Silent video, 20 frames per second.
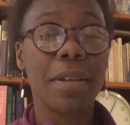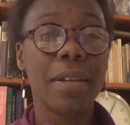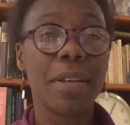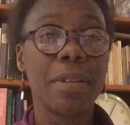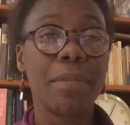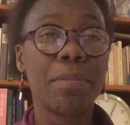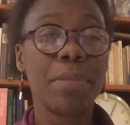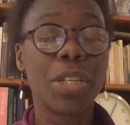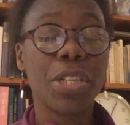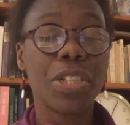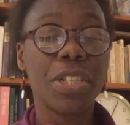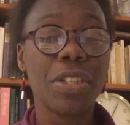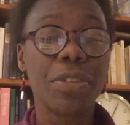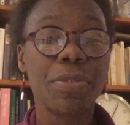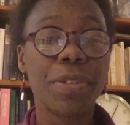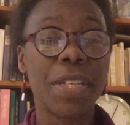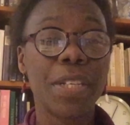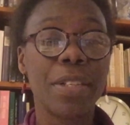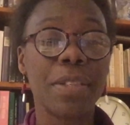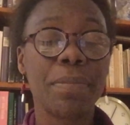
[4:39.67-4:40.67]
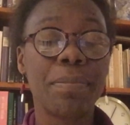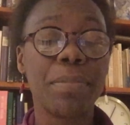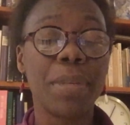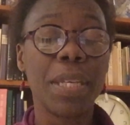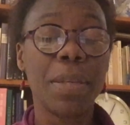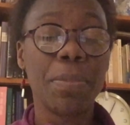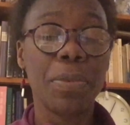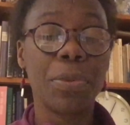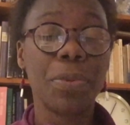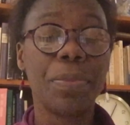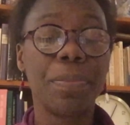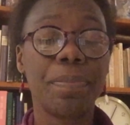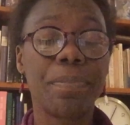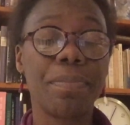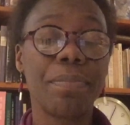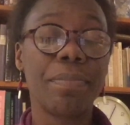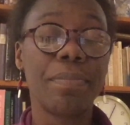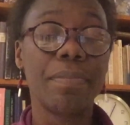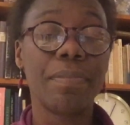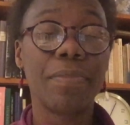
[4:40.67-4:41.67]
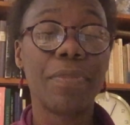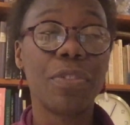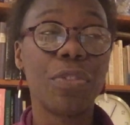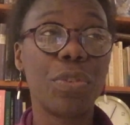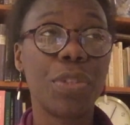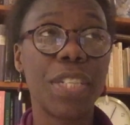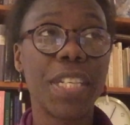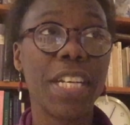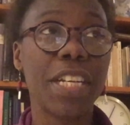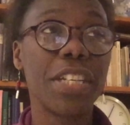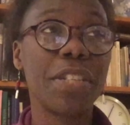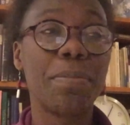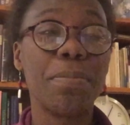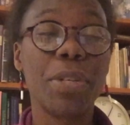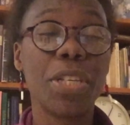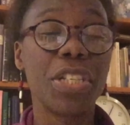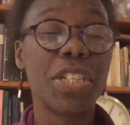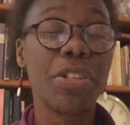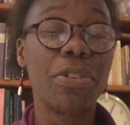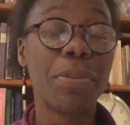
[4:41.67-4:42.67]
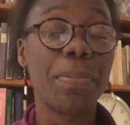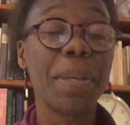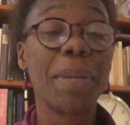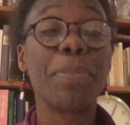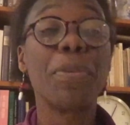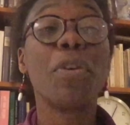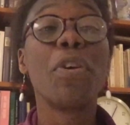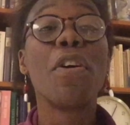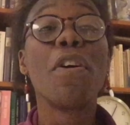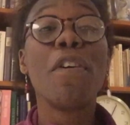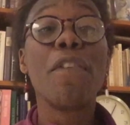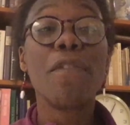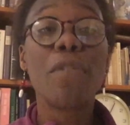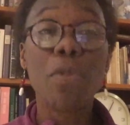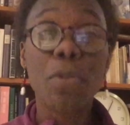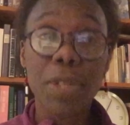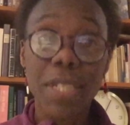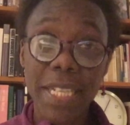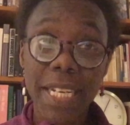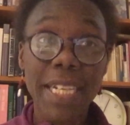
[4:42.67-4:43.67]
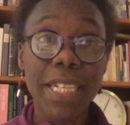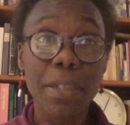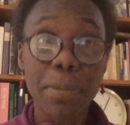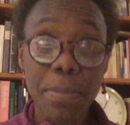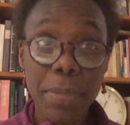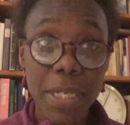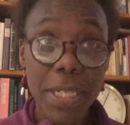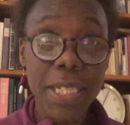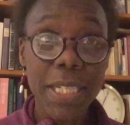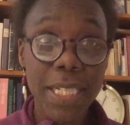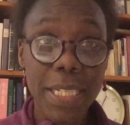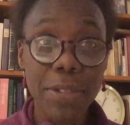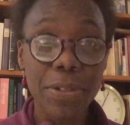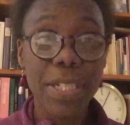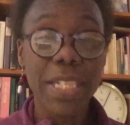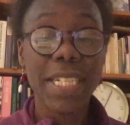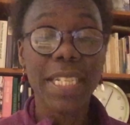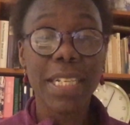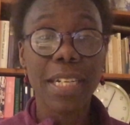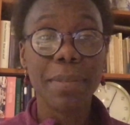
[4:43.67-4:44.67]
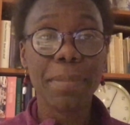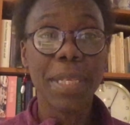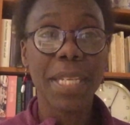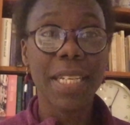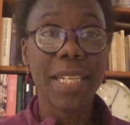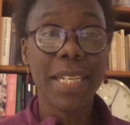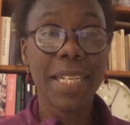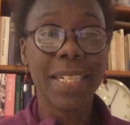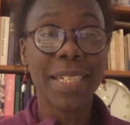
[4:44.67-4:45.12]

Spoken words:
mercenary people. 48 mercenary people. 48 mercenaries, I mean,